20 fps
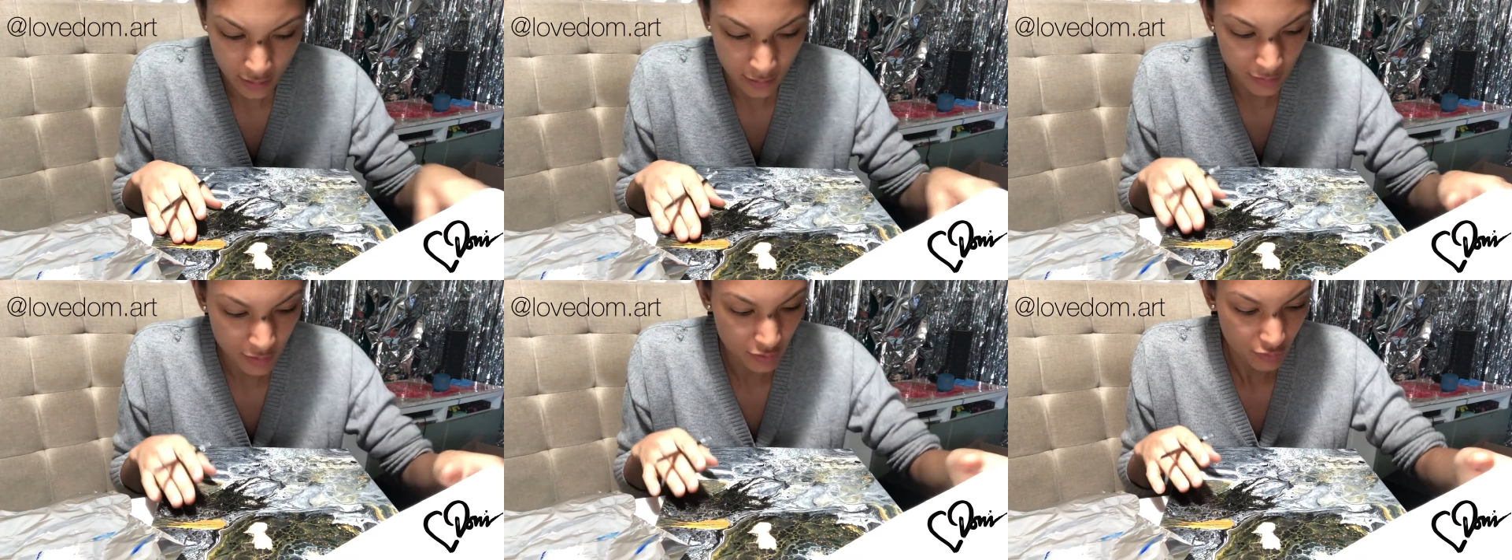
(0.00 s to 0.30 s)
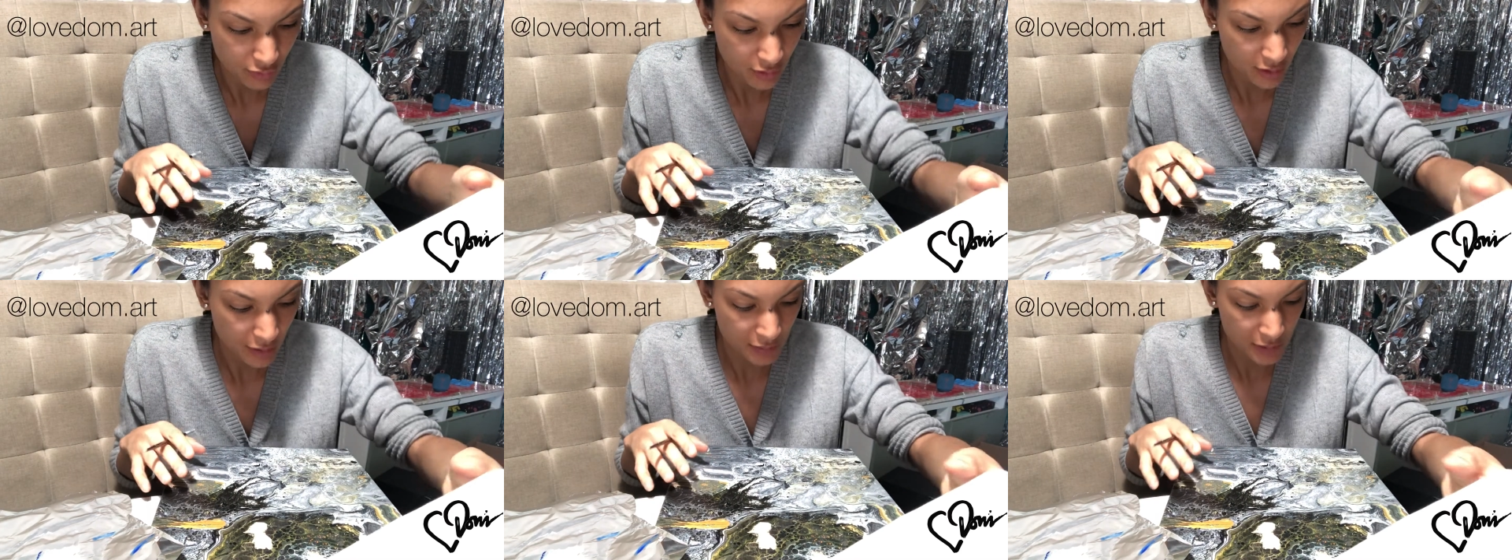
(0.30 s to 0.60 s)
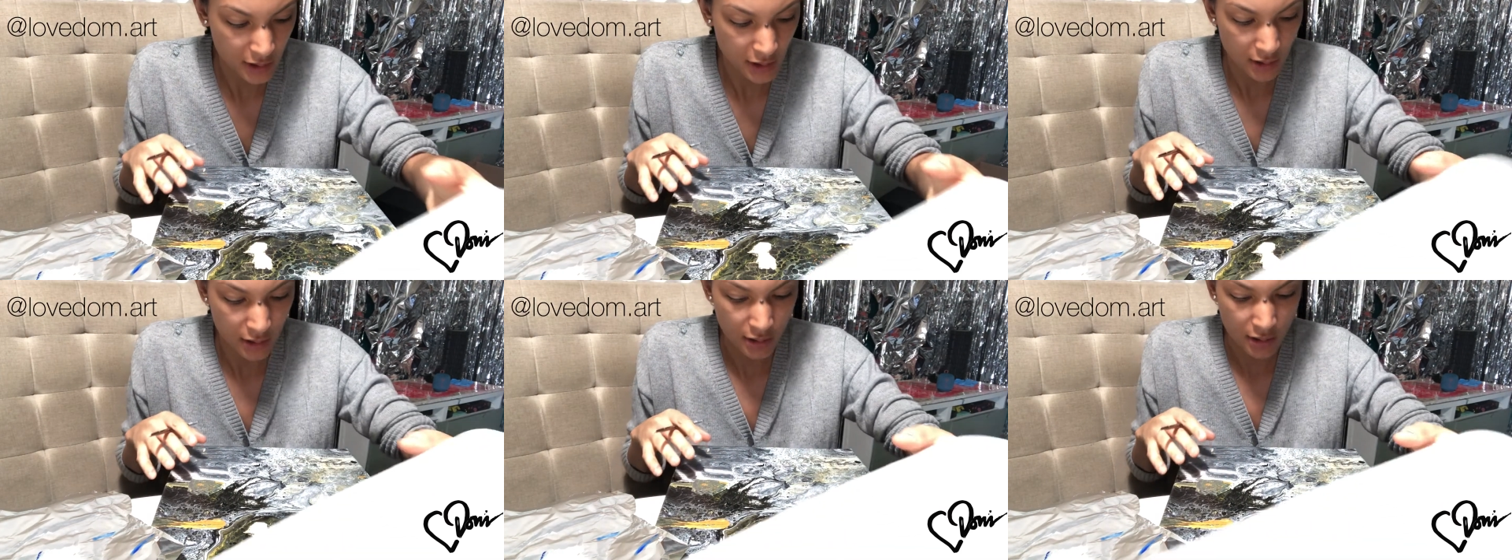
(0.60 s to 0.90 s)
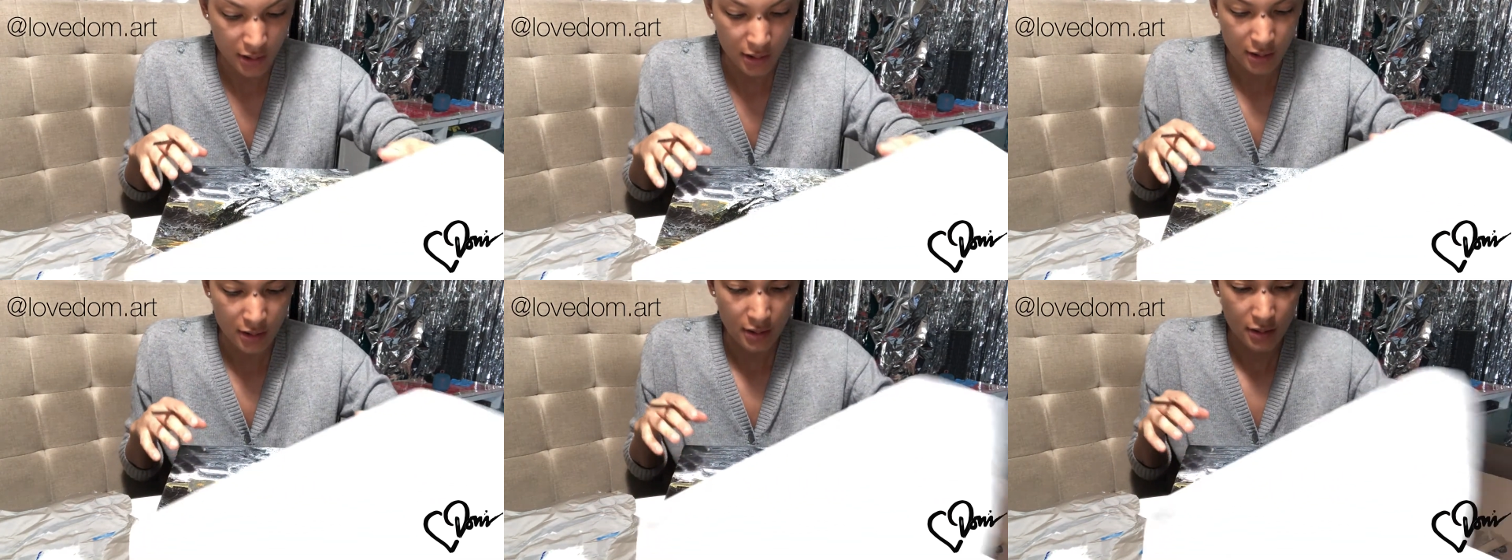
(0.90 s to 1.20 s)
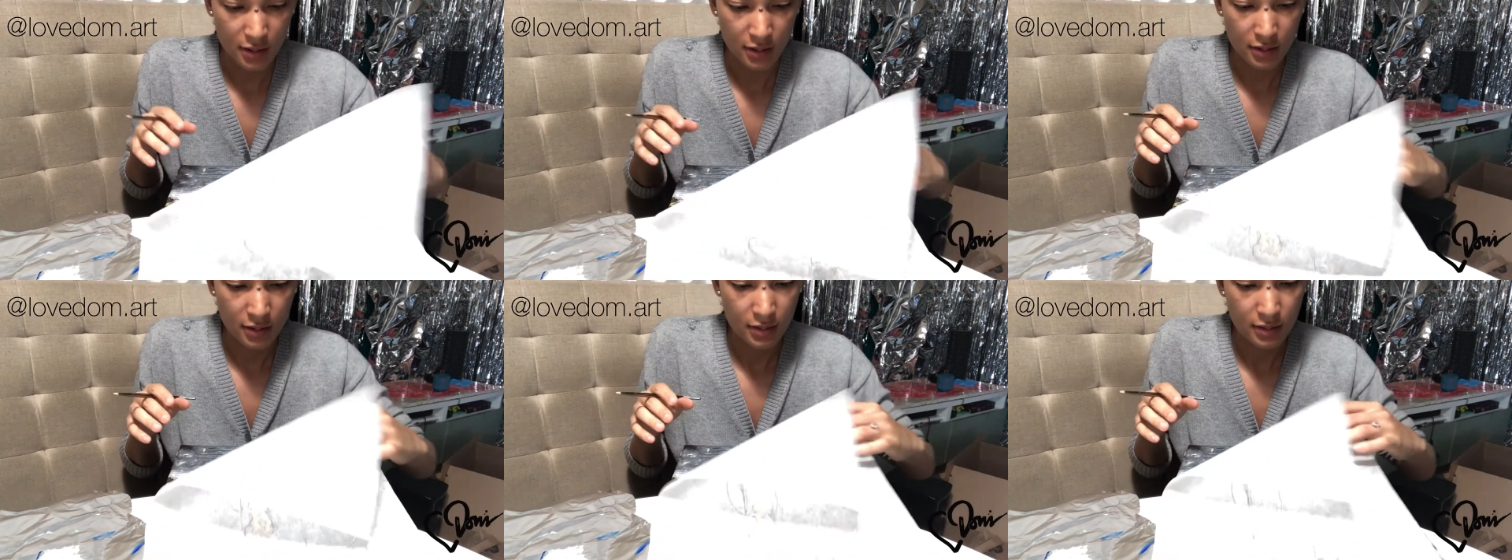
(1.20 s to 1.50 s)
I'm just really upset that
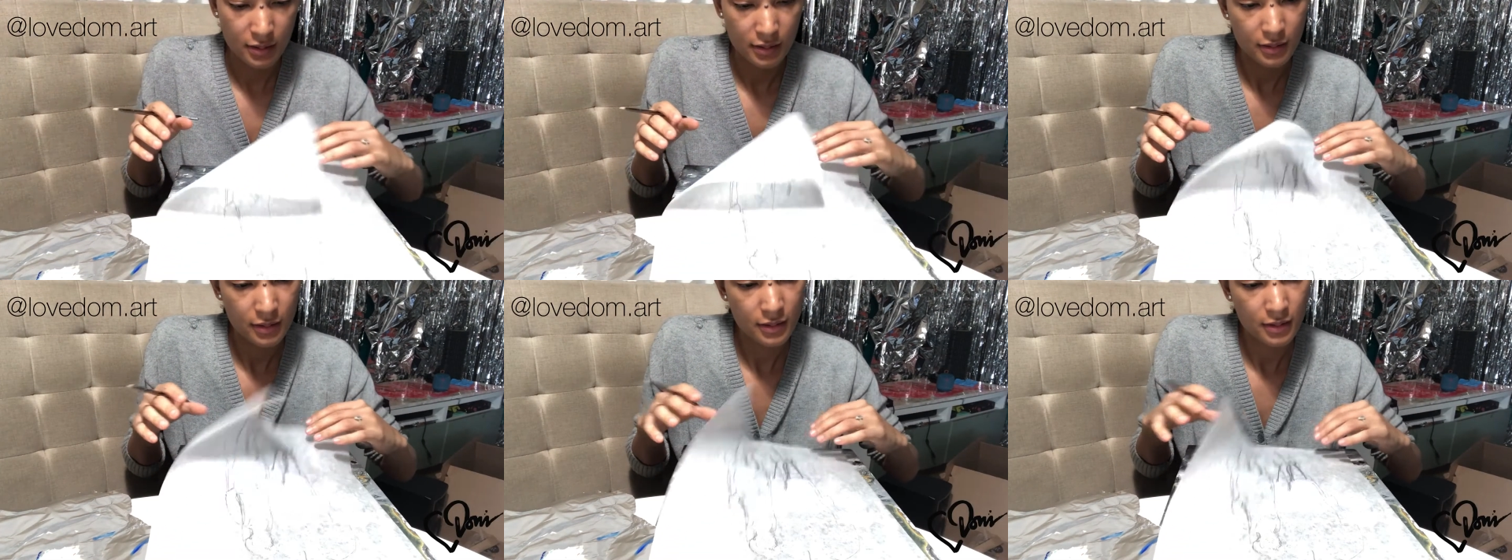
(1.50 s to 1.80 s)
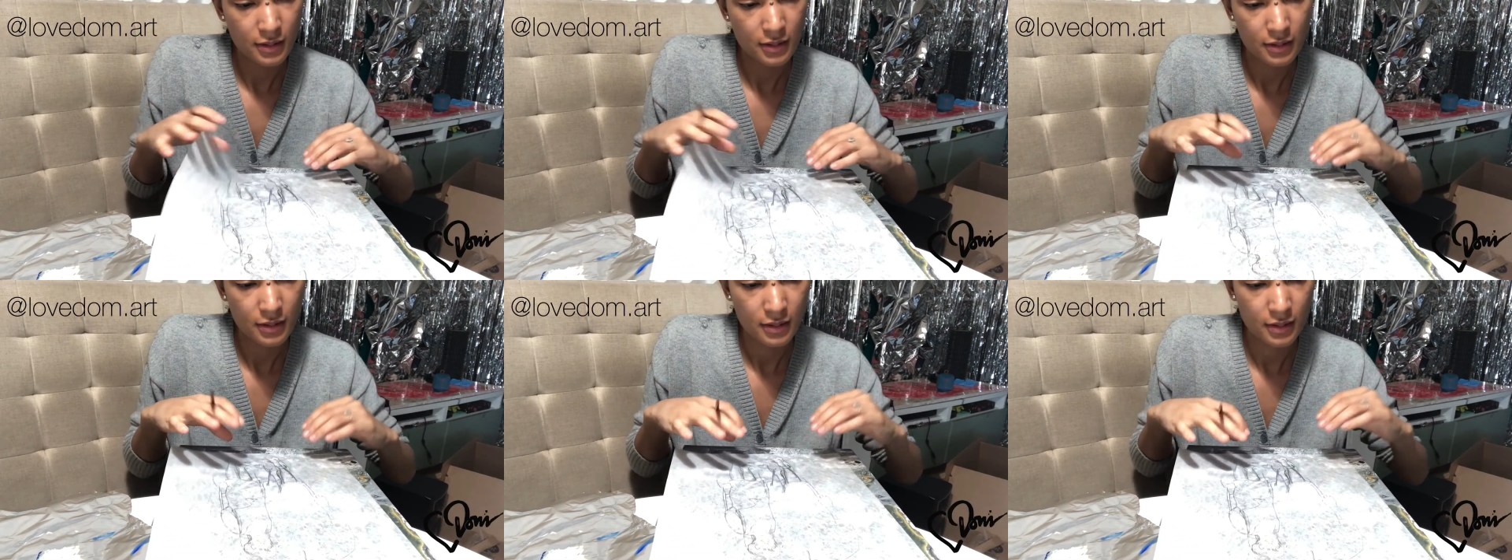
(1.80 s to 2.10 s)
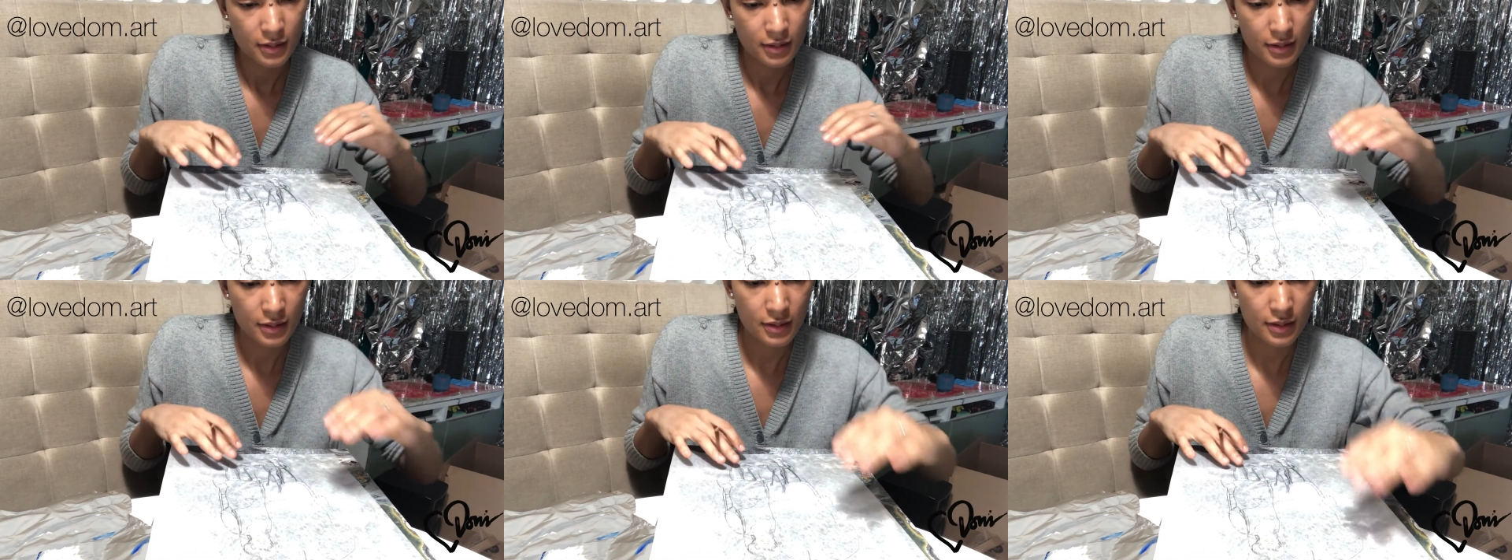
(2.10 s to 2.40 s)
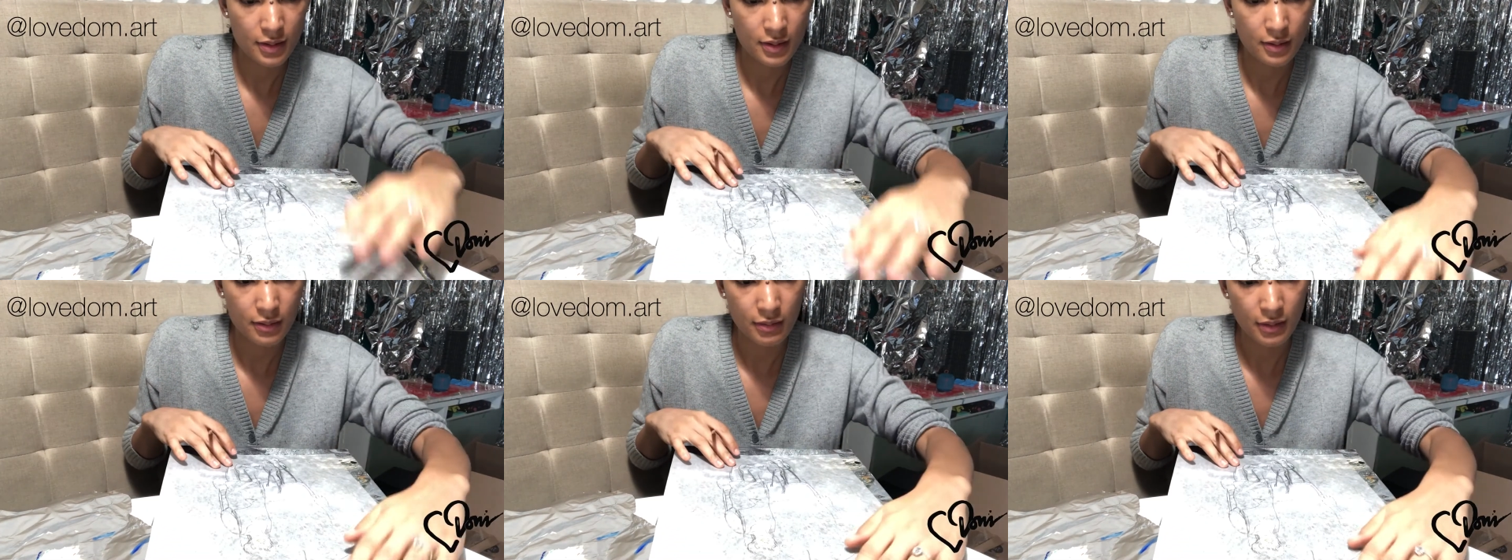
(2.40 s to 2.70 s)
this whole